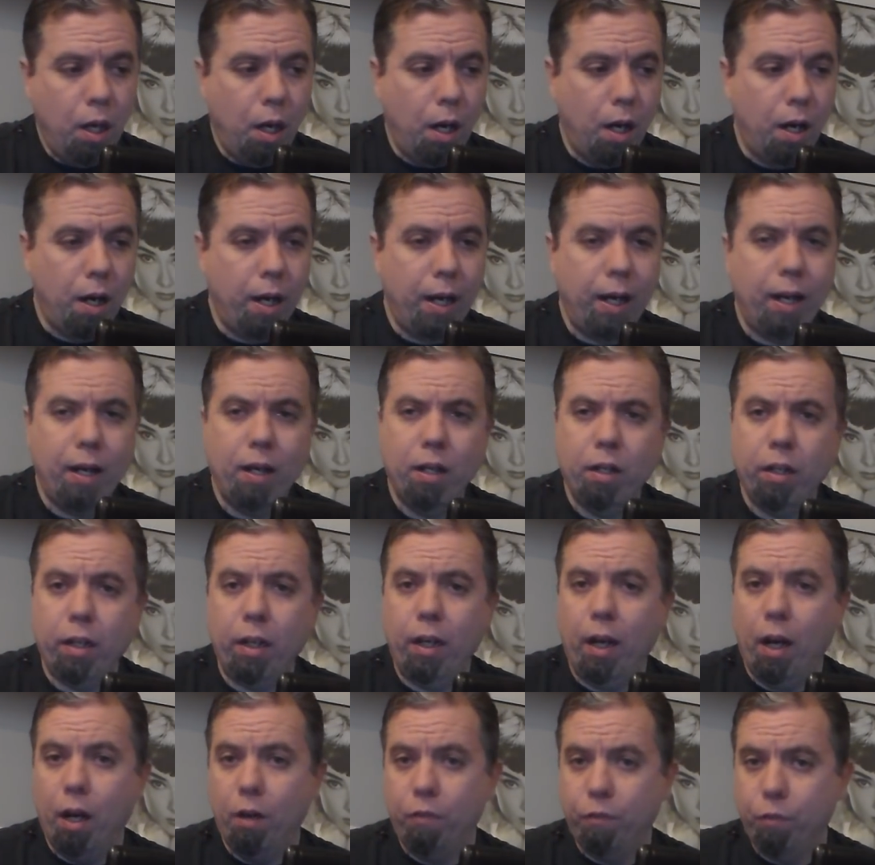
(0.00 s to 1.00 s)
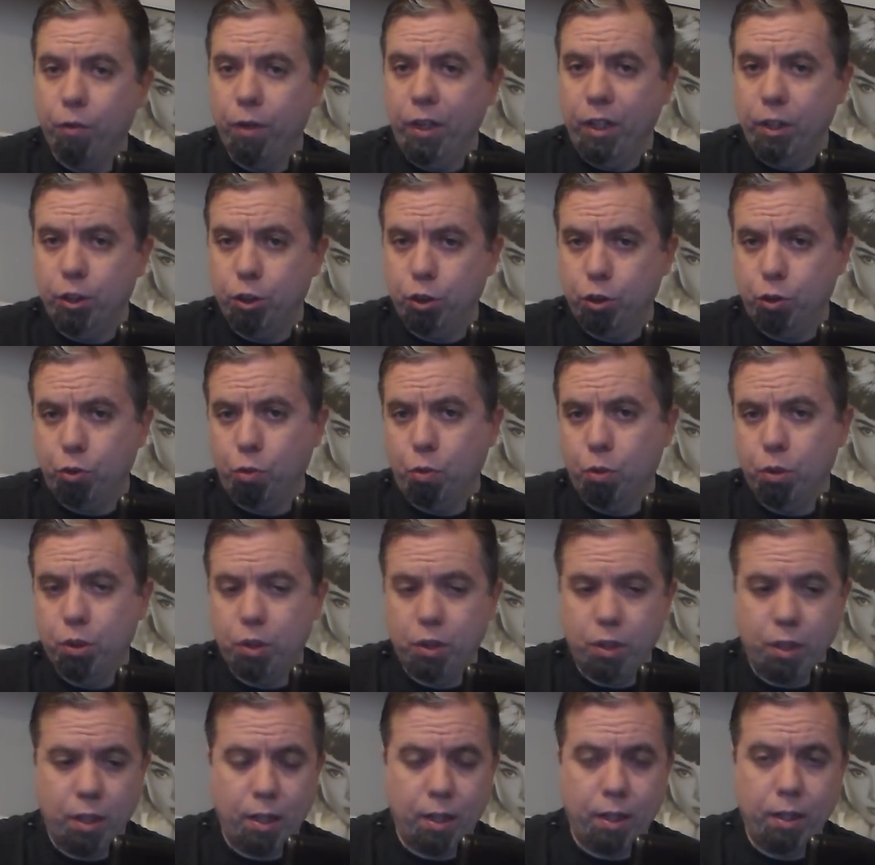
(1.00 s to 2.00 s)
and for each
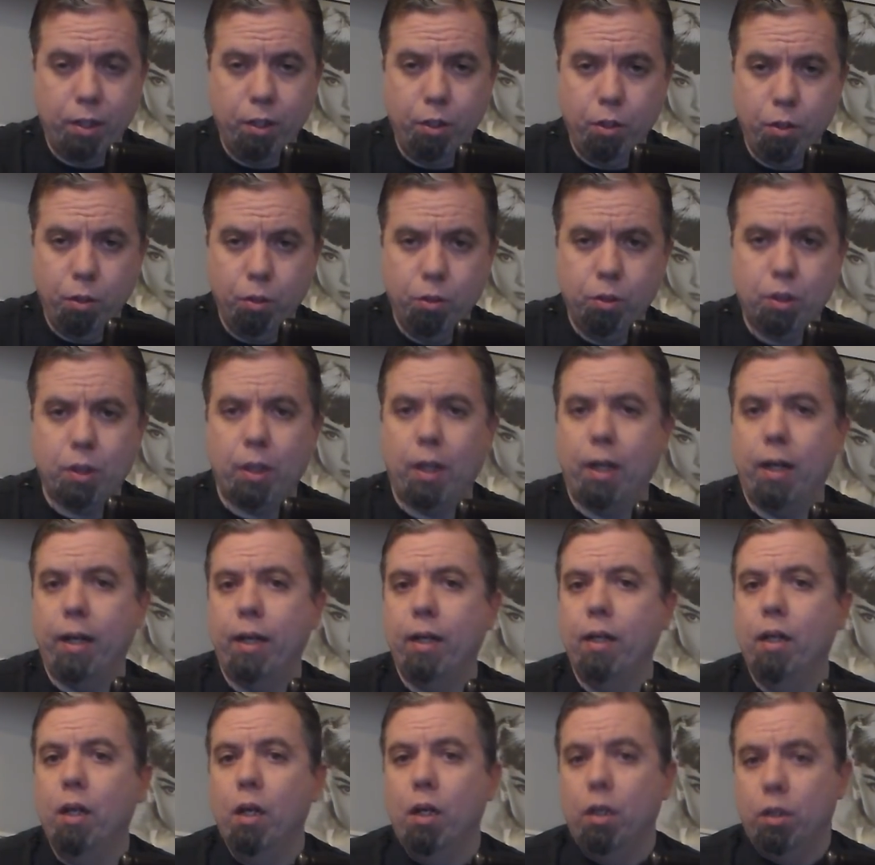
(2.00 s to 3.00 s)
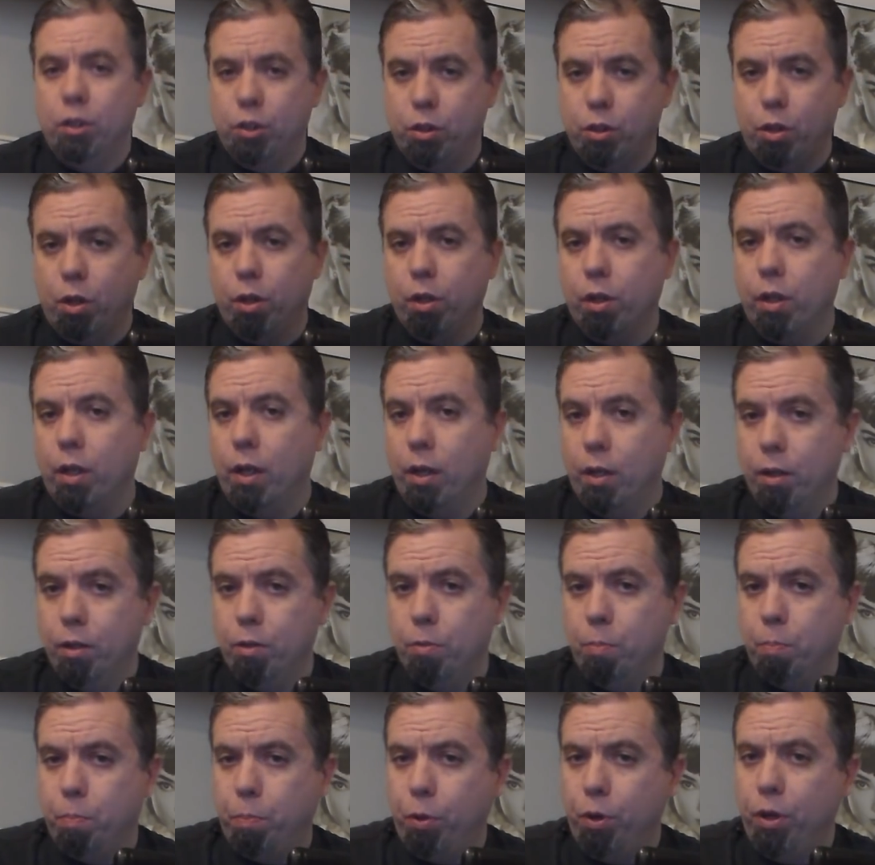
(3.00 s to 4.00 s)
source that I use, I start
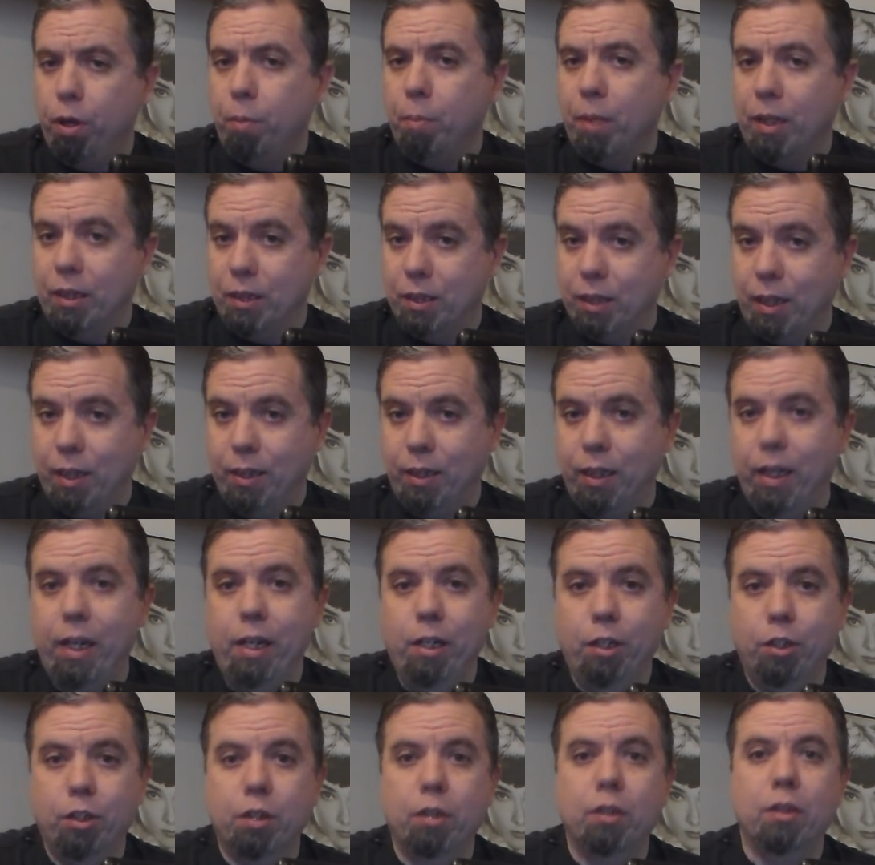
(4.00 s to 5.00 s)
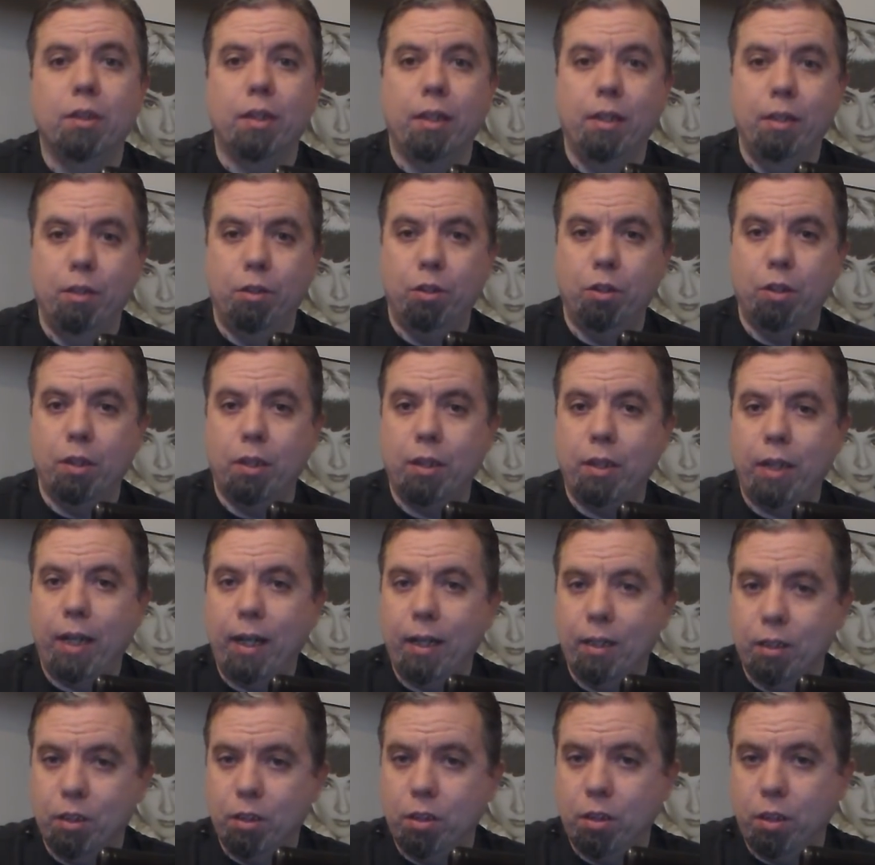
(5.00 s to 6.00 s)
putting my citations into the
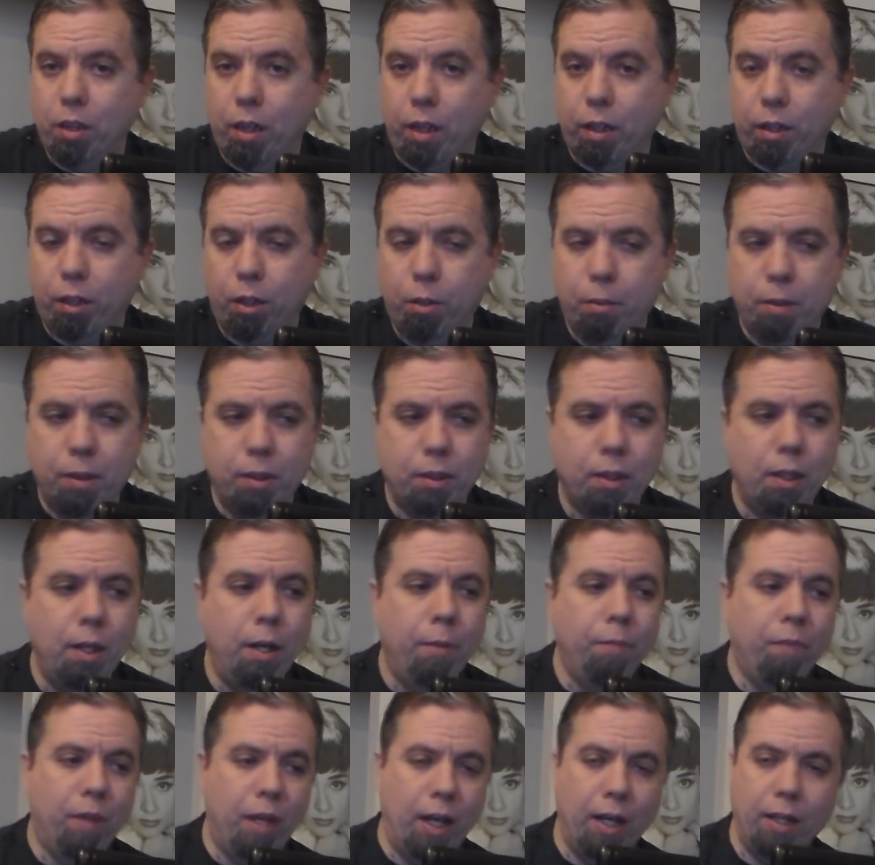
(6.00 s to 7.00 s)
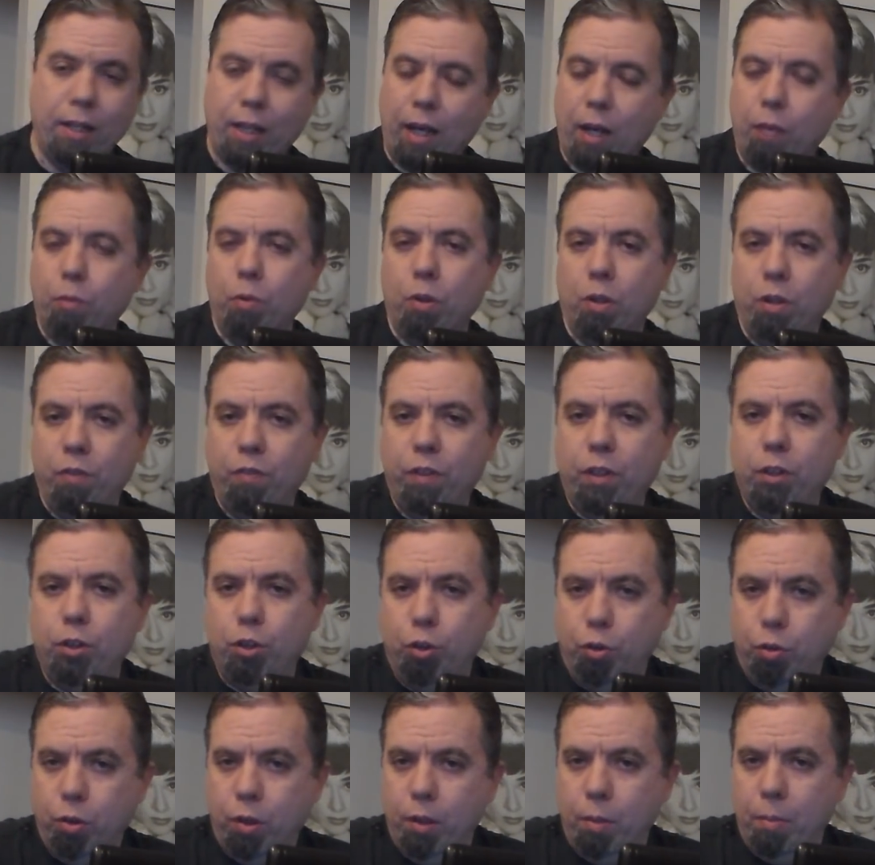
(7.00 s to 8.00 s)
text document, and that will
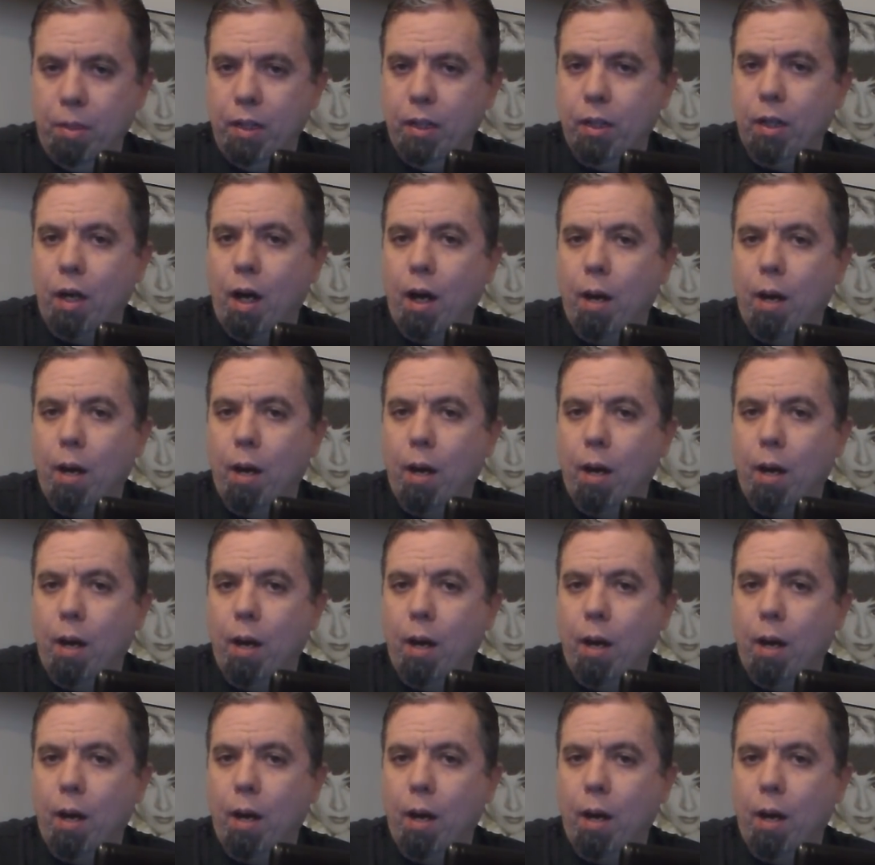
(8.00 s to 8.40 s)
eventually be